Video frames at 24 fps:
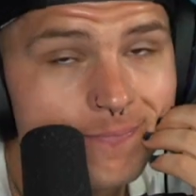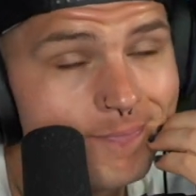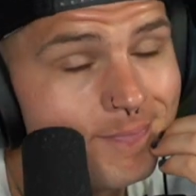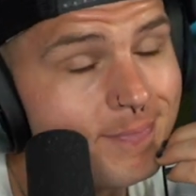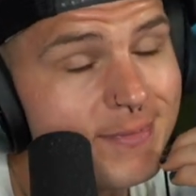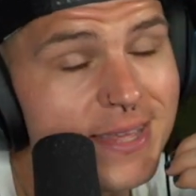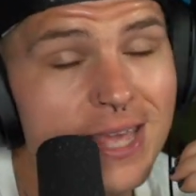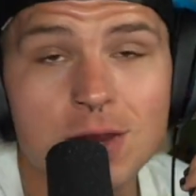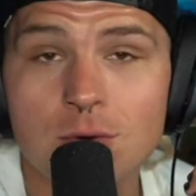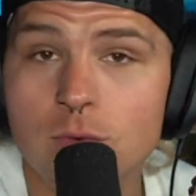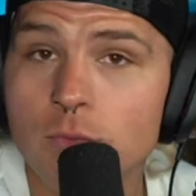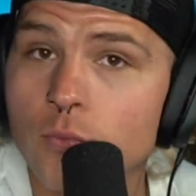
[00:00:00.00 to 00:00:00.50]

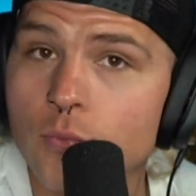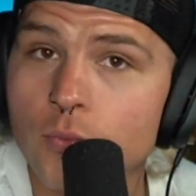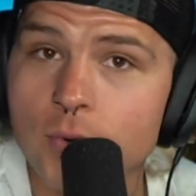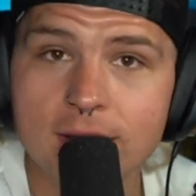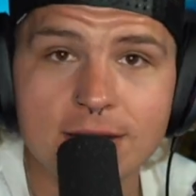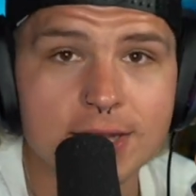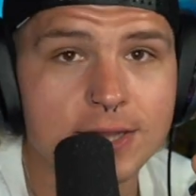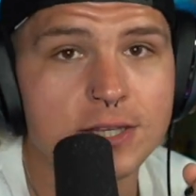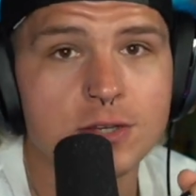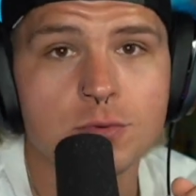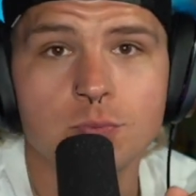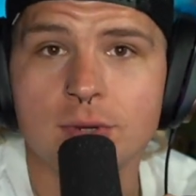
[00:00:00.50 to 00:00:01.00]
It
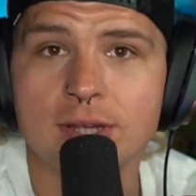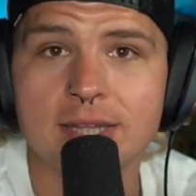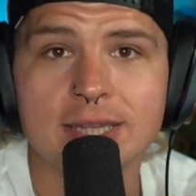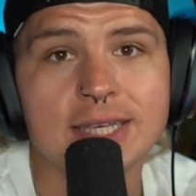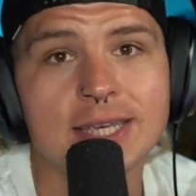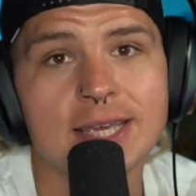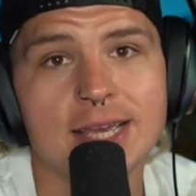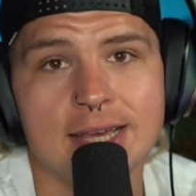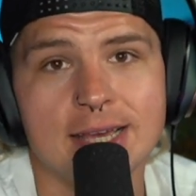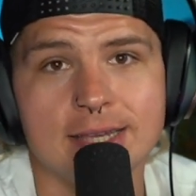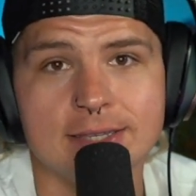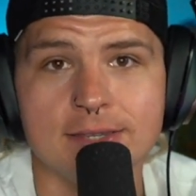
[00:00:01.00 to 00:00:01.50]
really, really
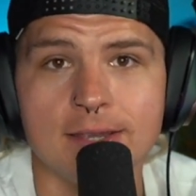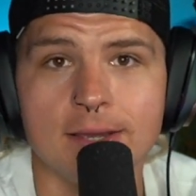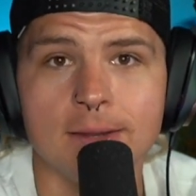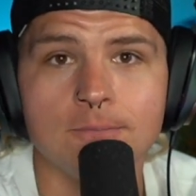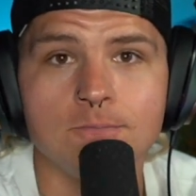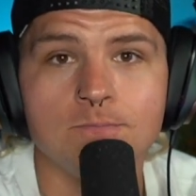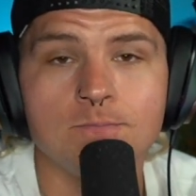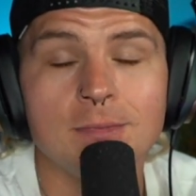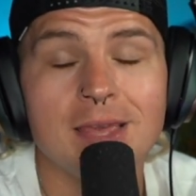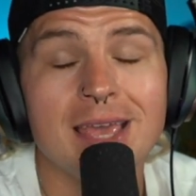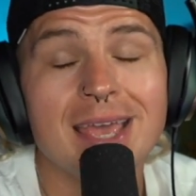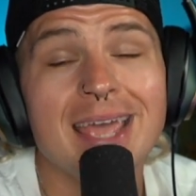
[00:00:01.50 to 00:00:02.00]
isn't.
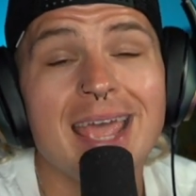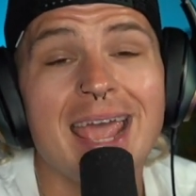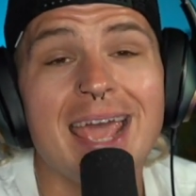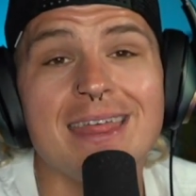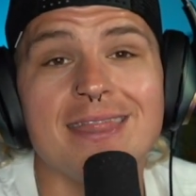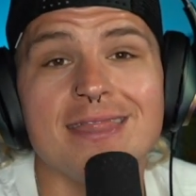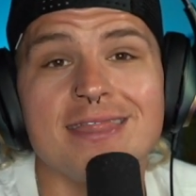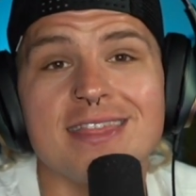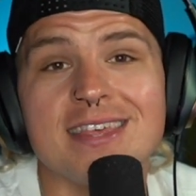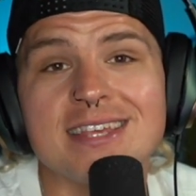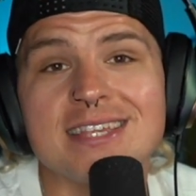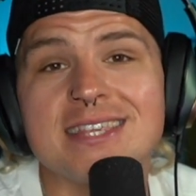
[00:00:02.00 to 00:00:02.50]

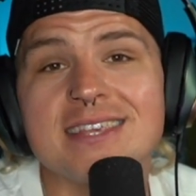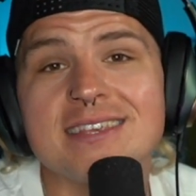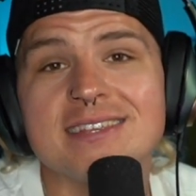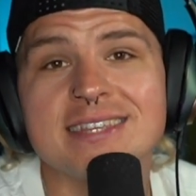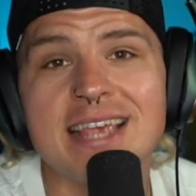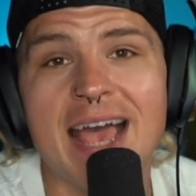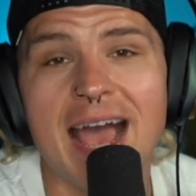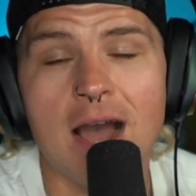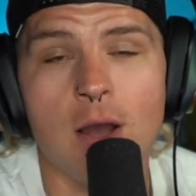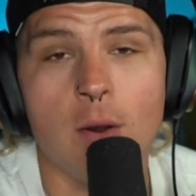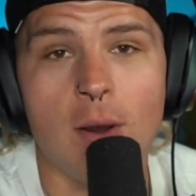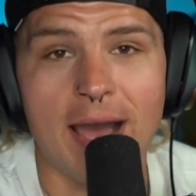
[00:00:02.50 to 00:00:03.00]
And this is
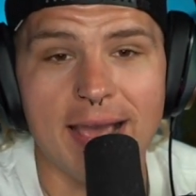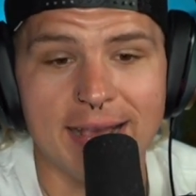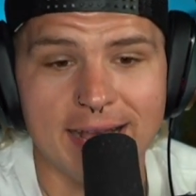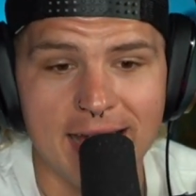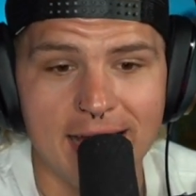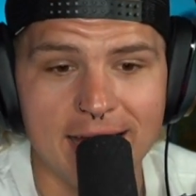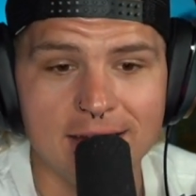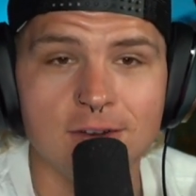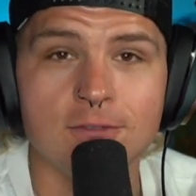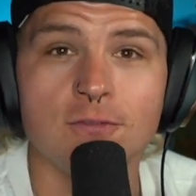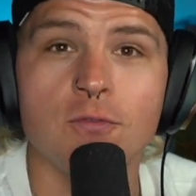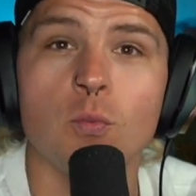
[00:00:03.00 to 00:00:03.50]
how I
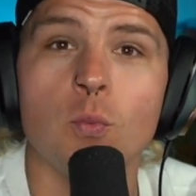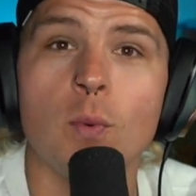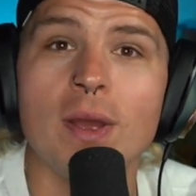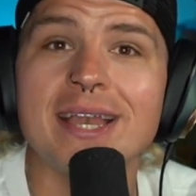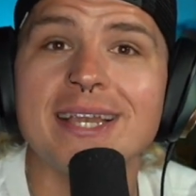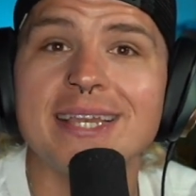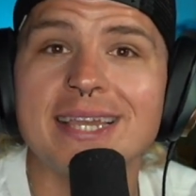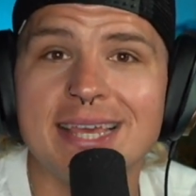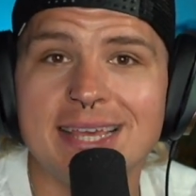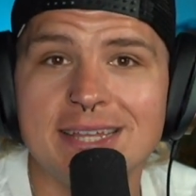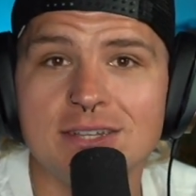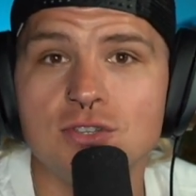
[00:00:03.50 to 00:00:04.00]
kind of went
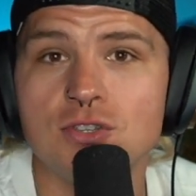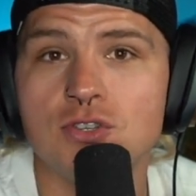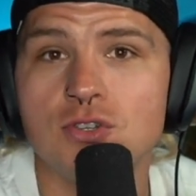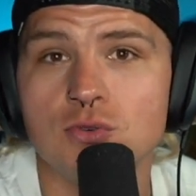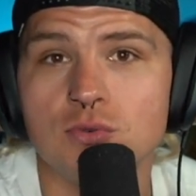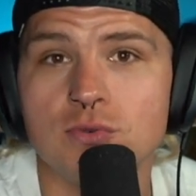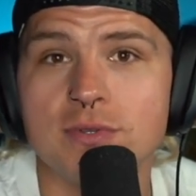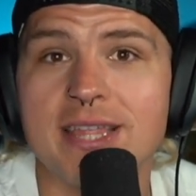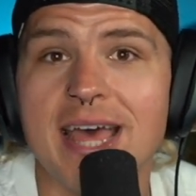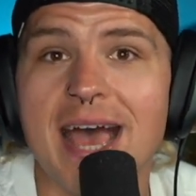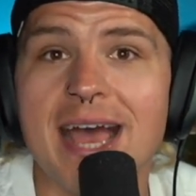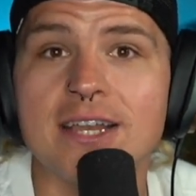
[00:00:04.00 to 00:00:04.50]
into
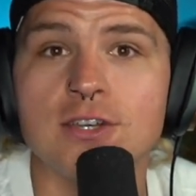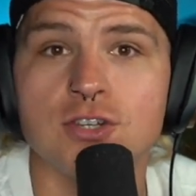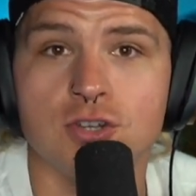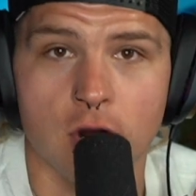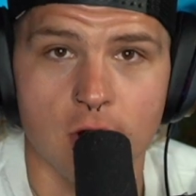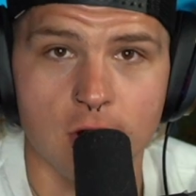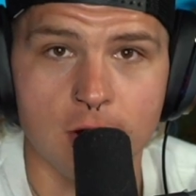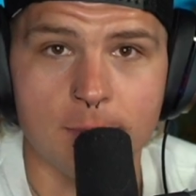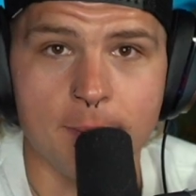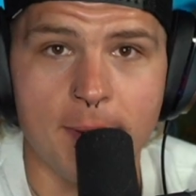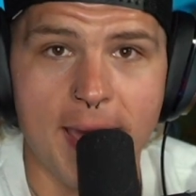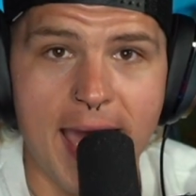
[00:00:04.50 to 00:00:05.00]
that
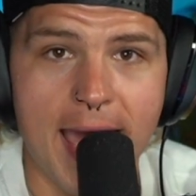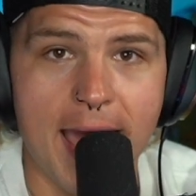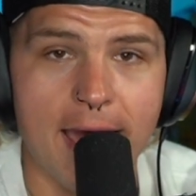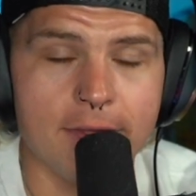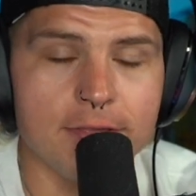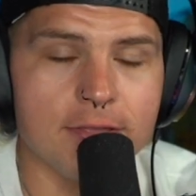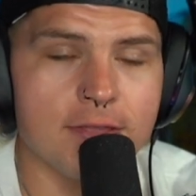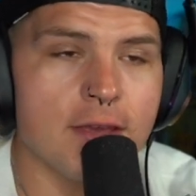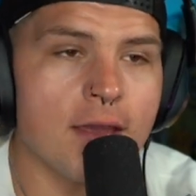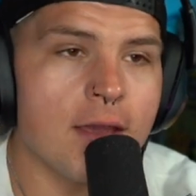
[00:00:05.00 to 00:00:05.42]
dark path.